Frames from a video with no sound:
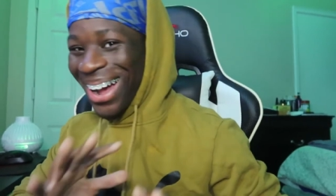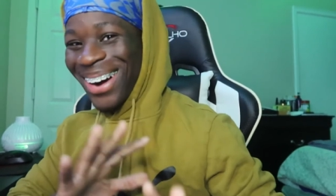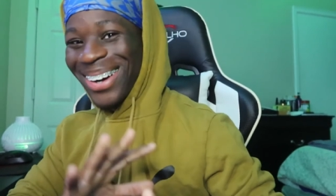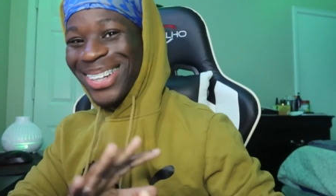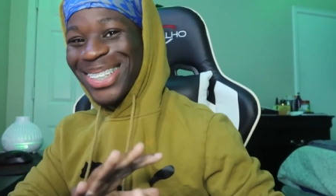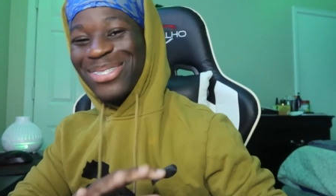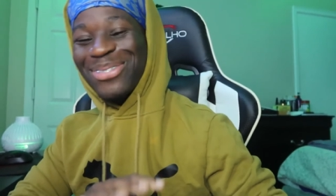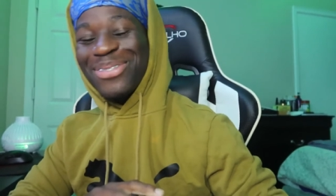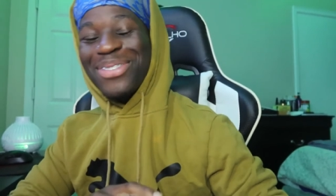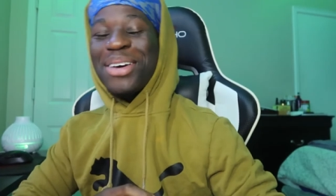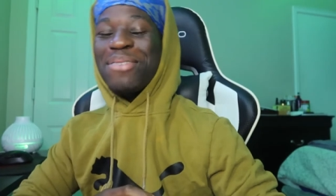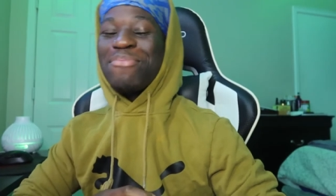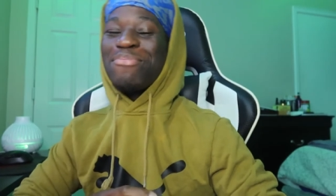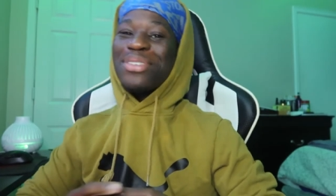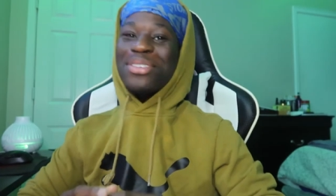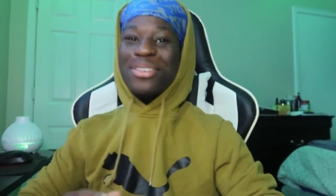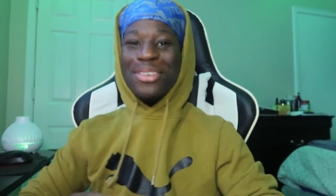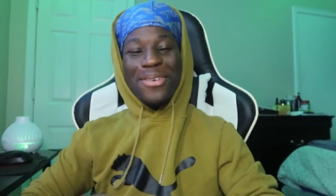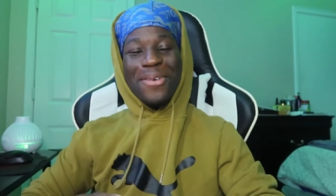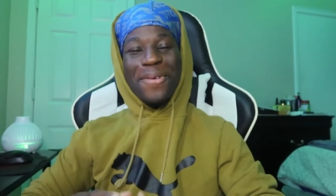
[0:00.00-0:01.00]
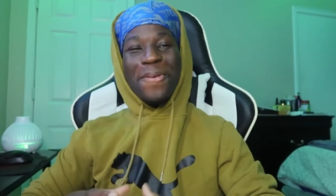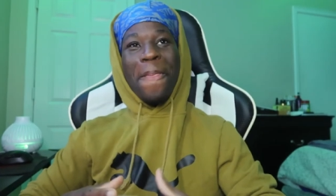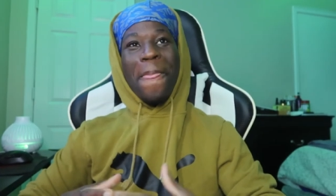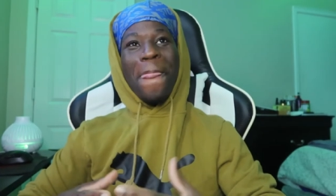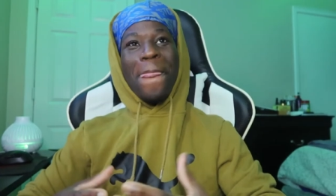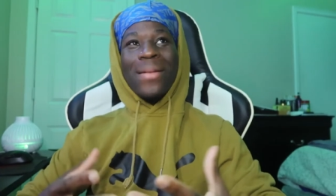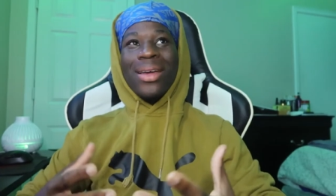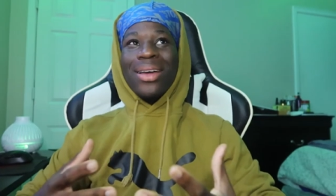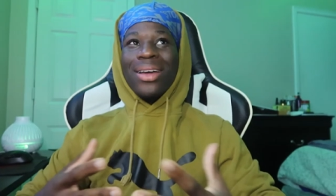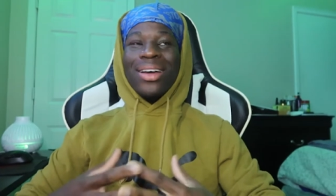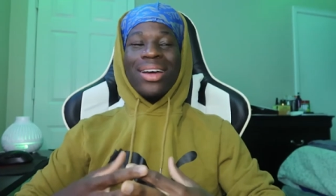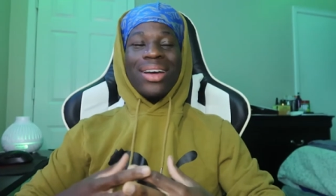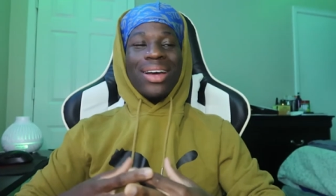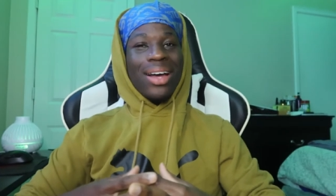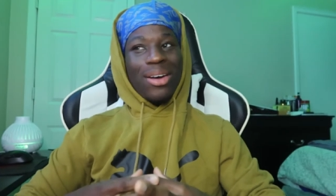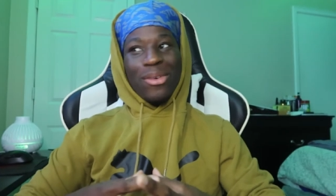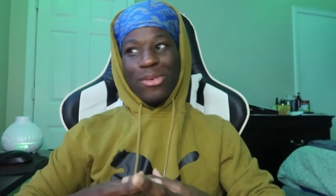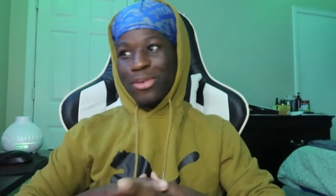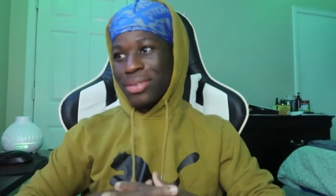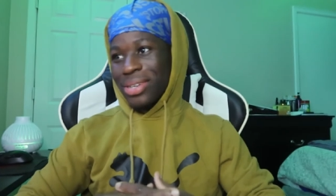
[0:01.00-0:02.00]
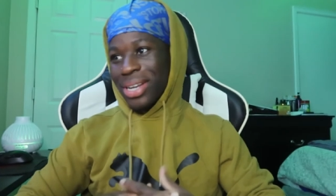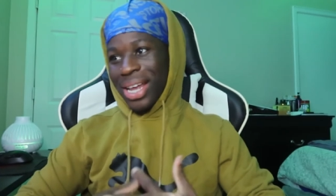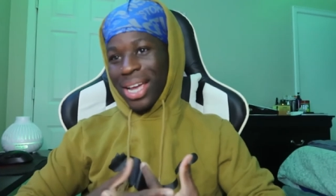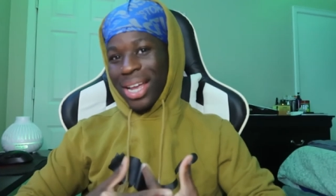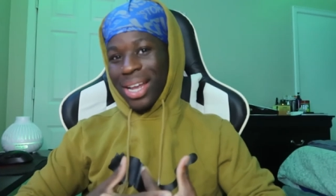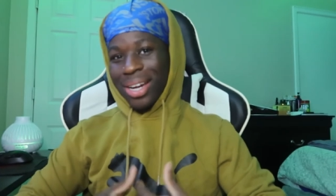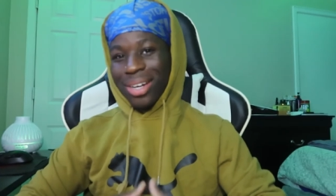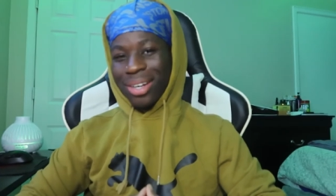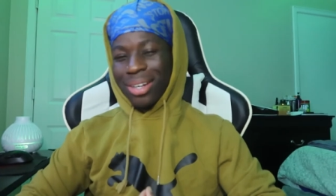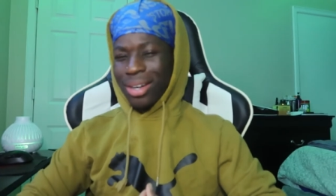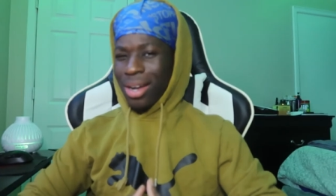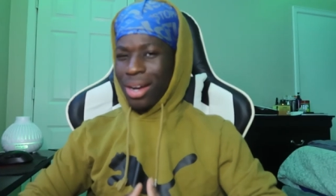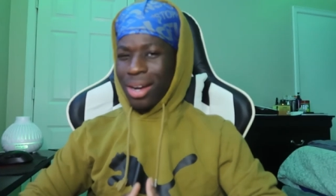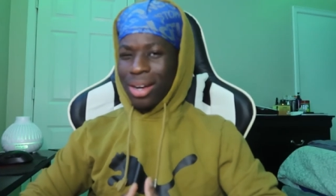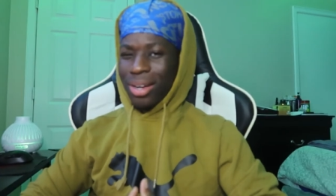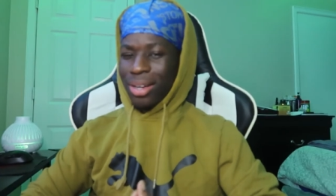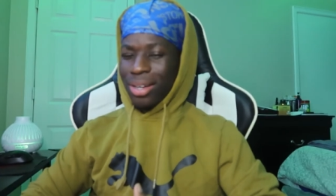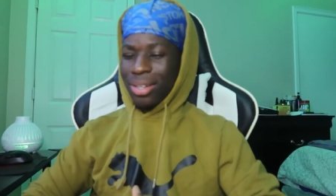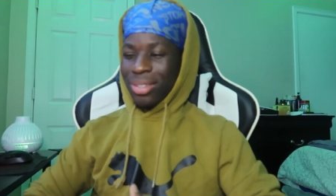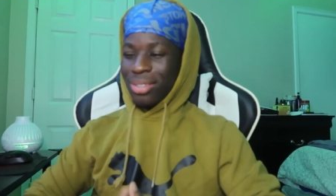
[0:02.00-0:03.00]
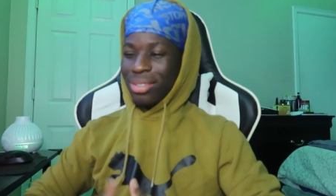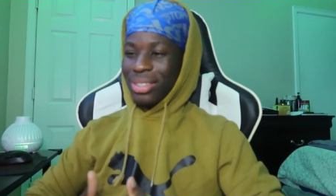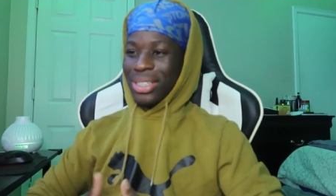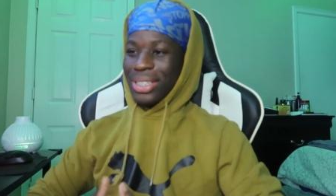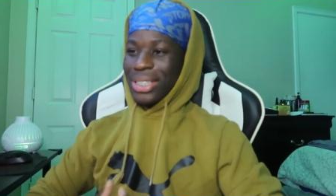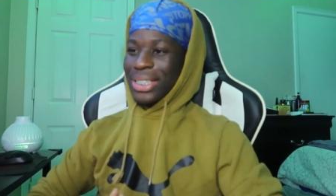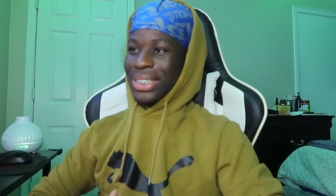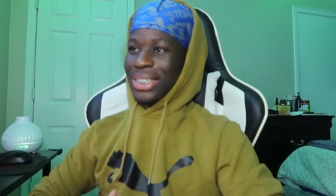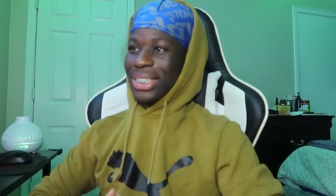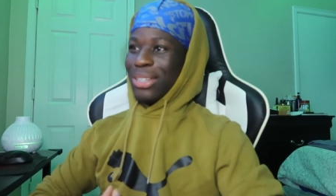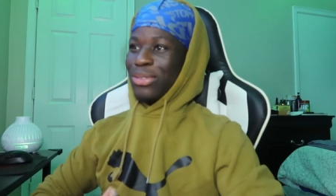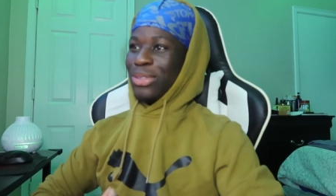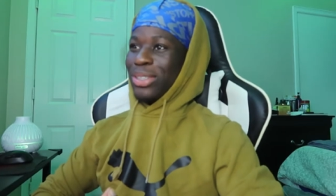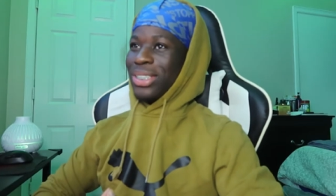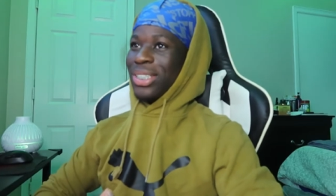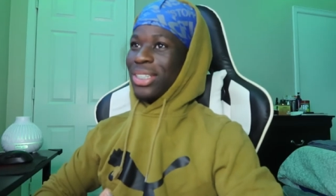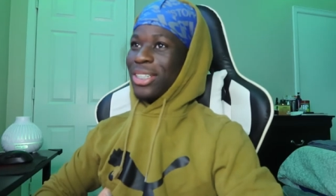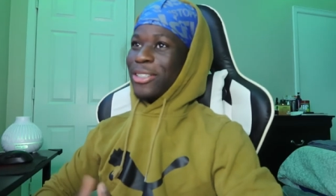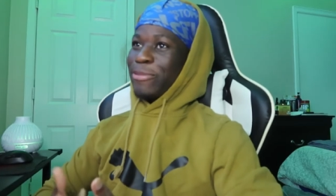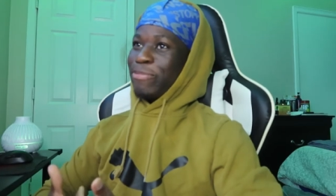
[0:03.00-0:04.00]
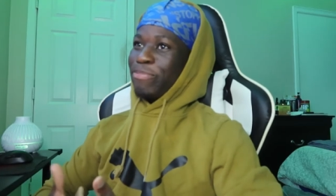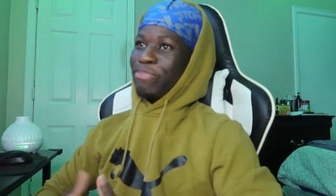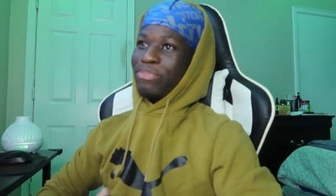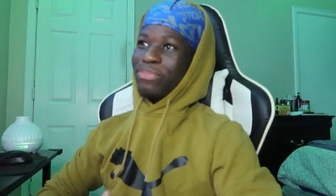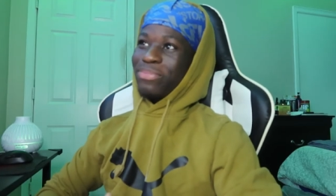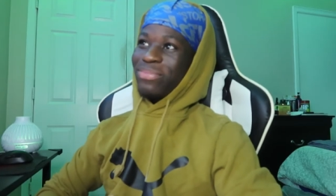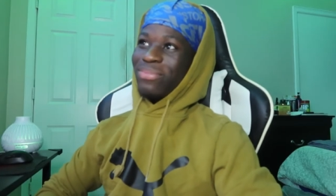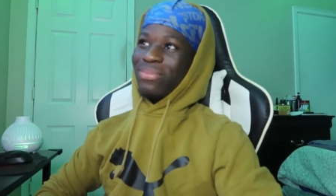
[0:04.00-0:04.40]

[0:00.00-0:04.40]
I just play but um we were like no nah, you know what I'm saying we just